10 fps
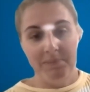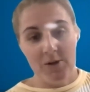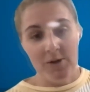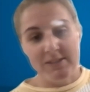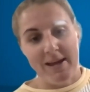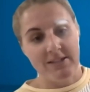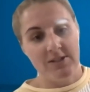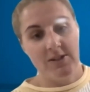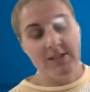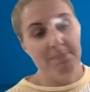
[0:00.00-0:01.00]

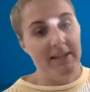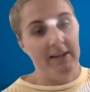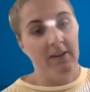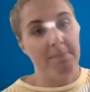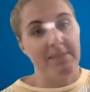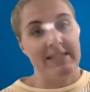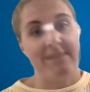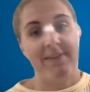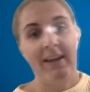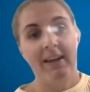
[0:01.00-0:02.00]
Toastmasters and being club
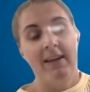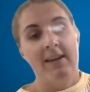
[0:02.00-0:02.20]
specific,